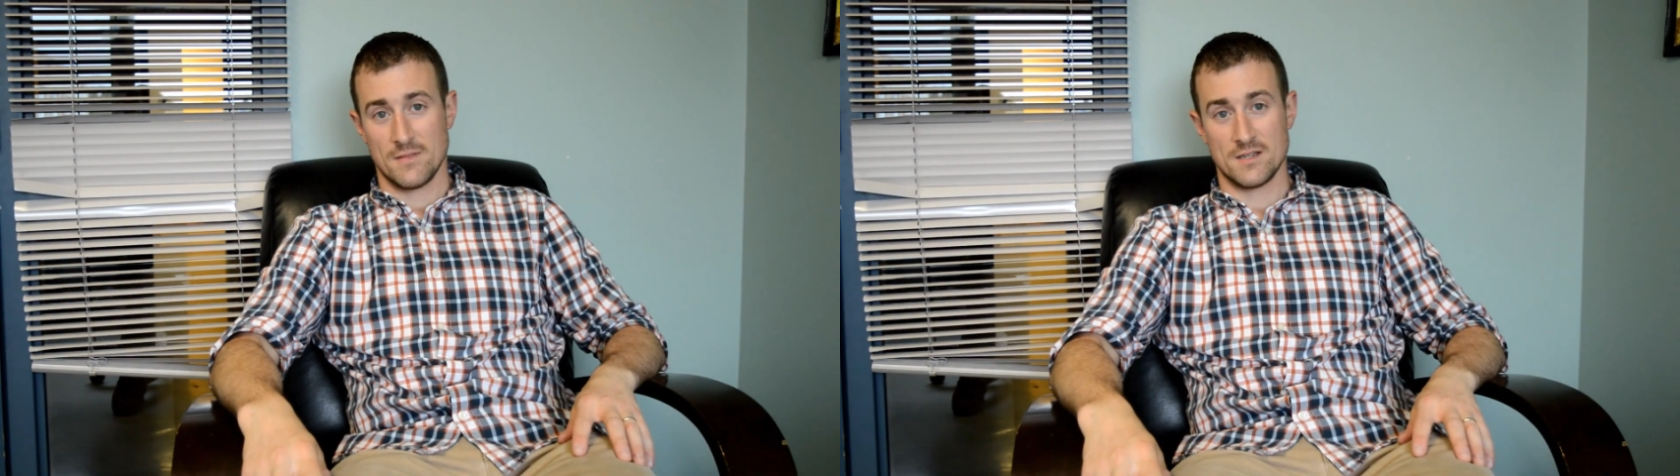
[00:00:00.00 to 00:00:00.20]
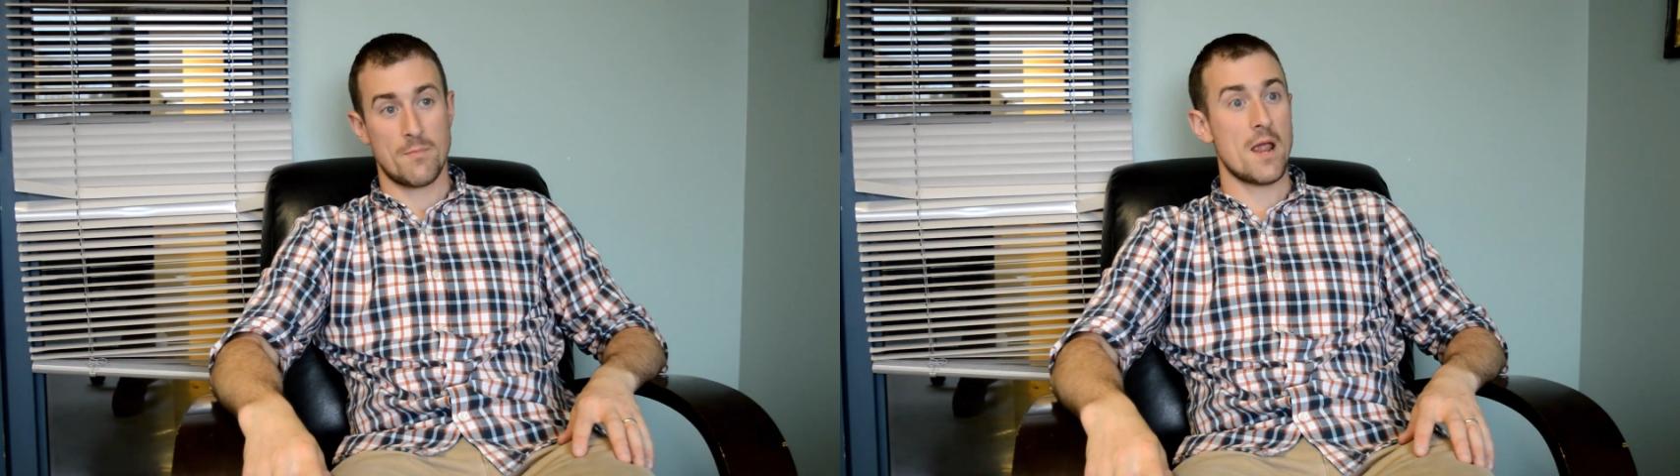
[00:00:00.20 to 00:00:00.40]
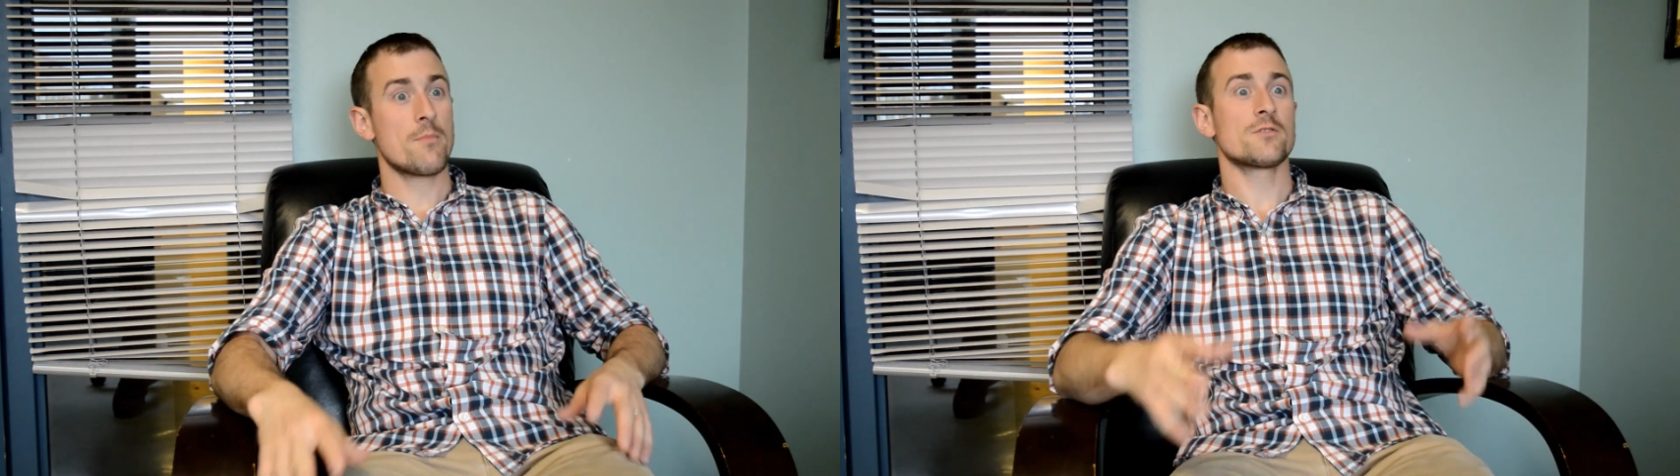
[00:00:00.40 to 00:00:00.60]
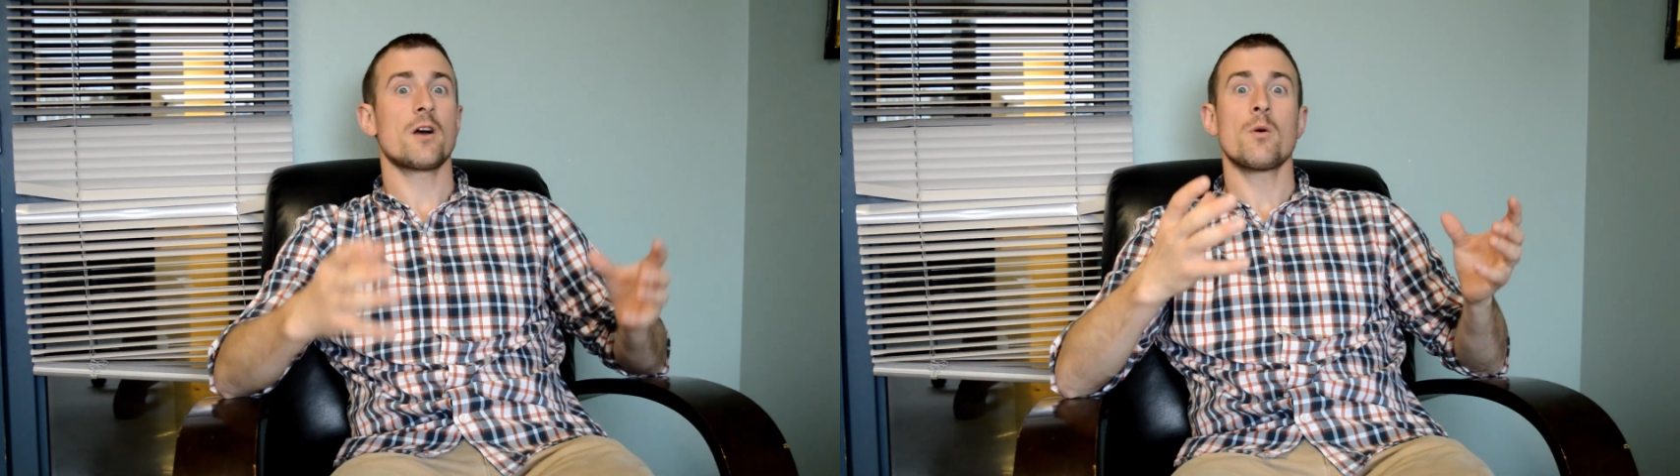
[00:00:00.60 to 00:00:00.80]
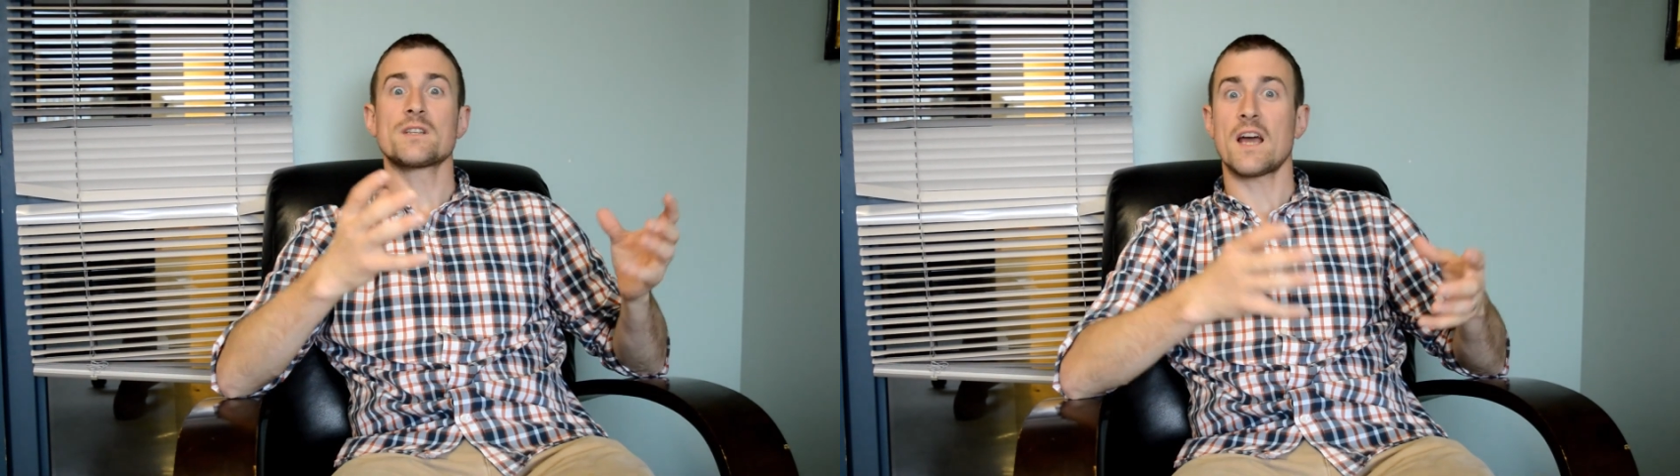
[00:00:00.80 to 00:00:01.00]
His papers
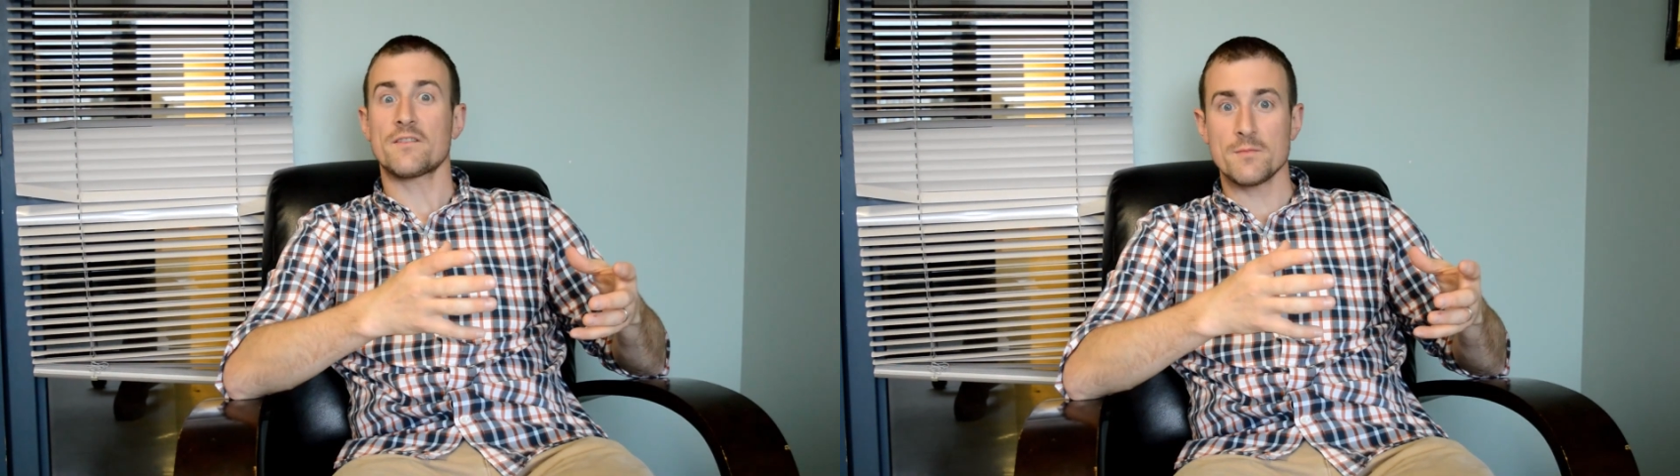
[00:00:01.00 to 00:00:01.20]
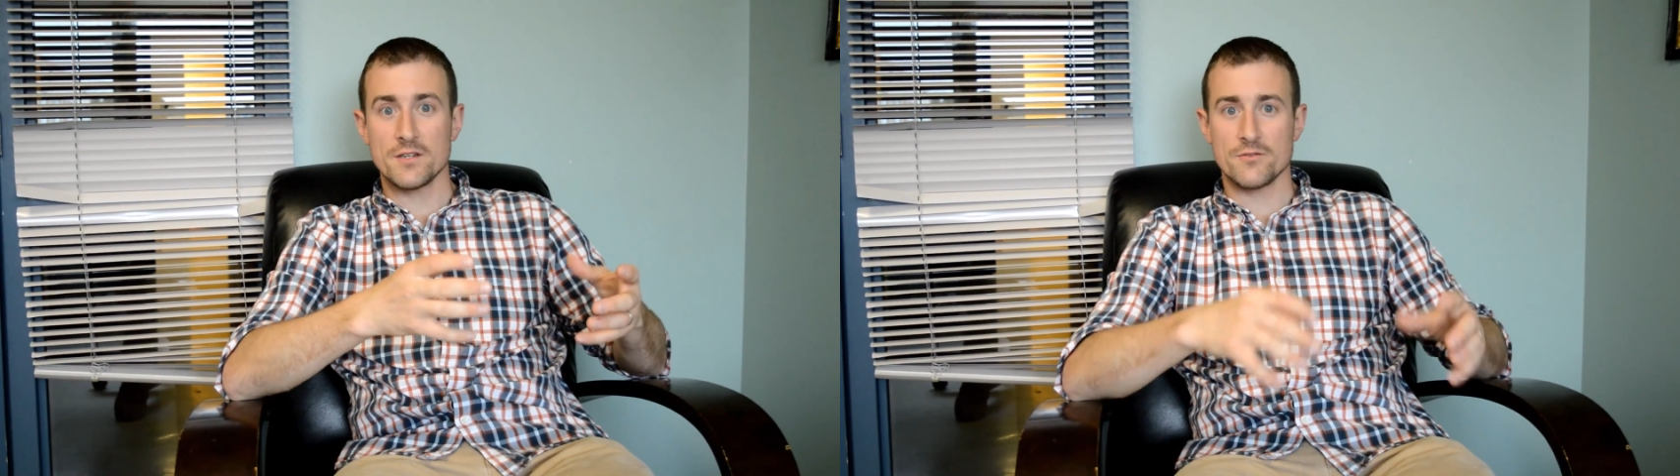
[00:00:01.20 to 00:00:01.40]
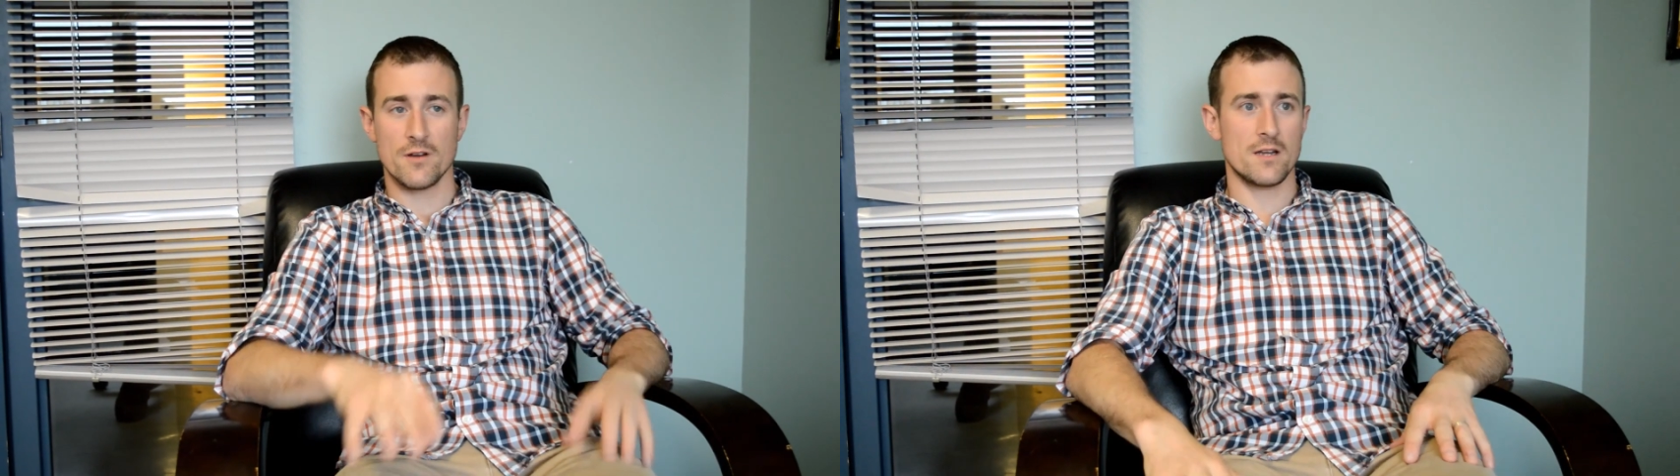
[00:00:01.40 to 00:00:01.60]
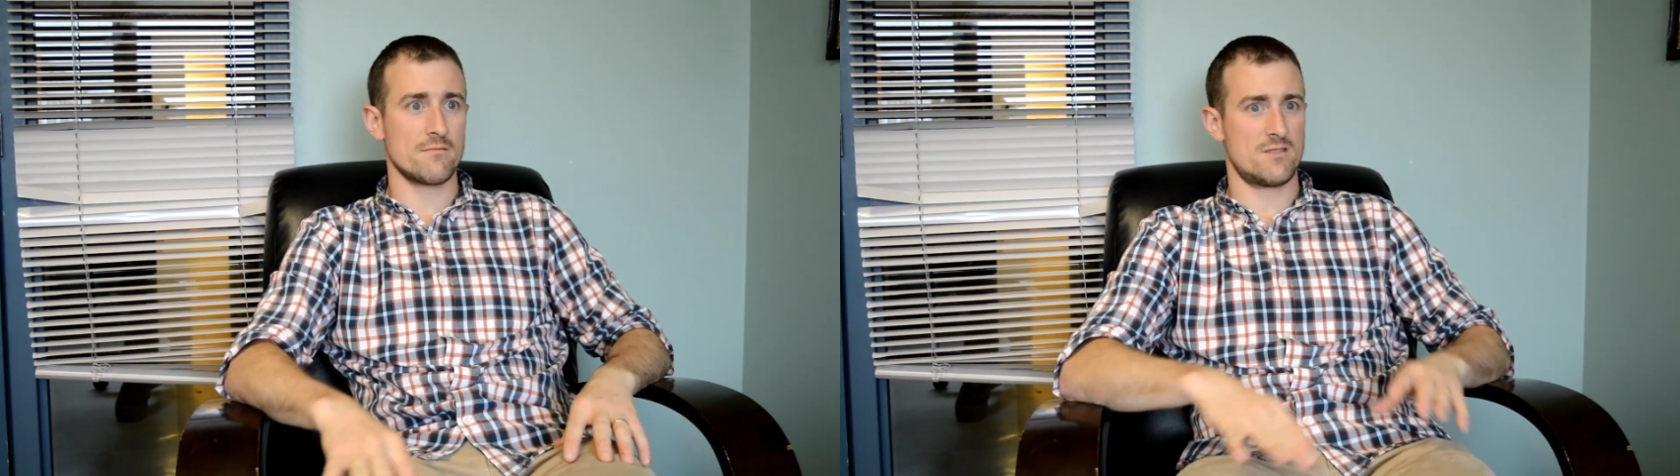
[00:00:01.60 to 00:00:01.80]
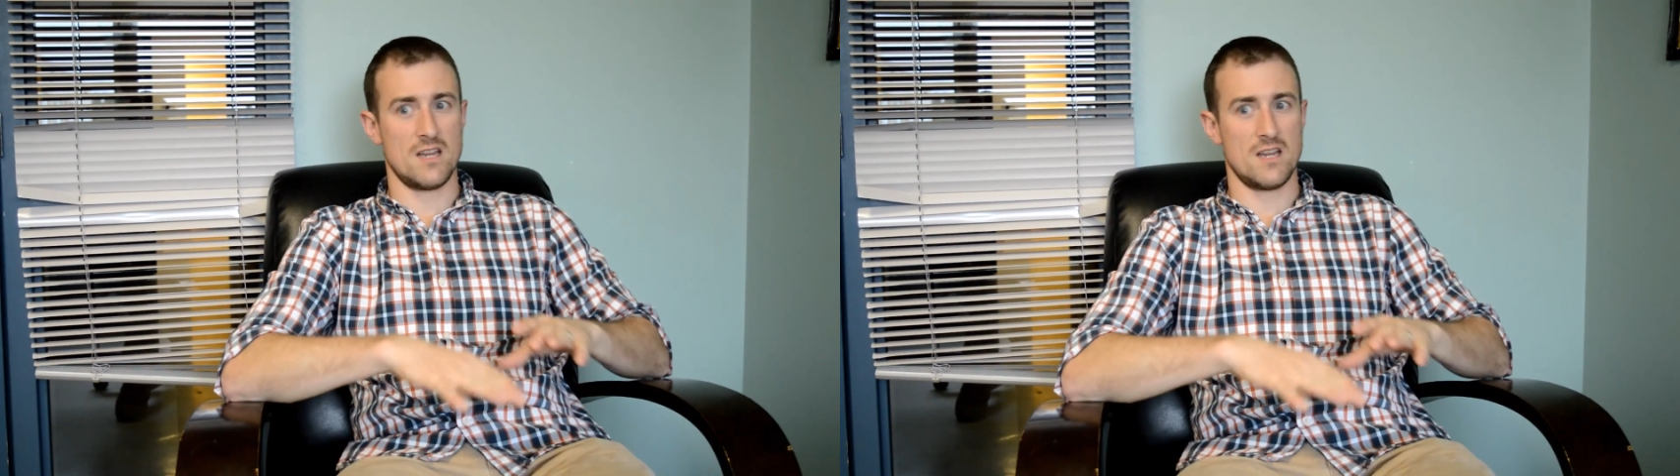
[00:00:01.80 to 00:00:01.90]
always have to be straight,